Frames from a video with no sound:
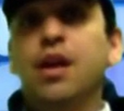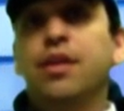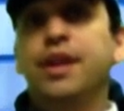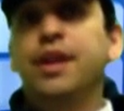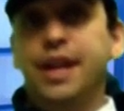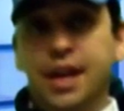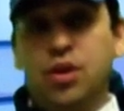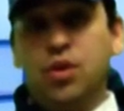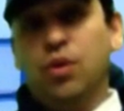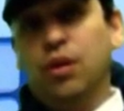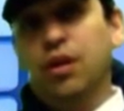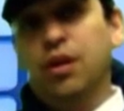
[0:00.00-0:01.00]
The
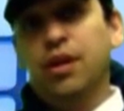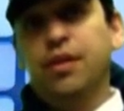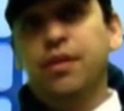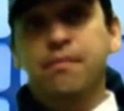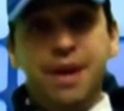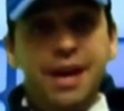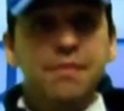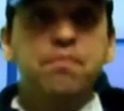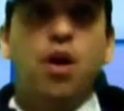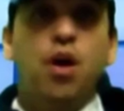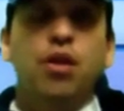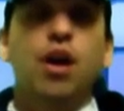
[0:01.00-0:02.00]
ikur, the main
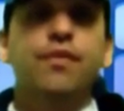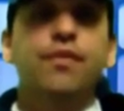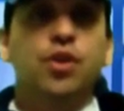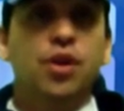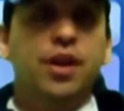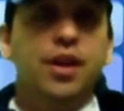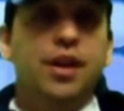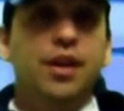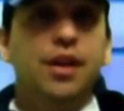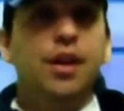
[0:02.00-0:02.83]
part of a cookie,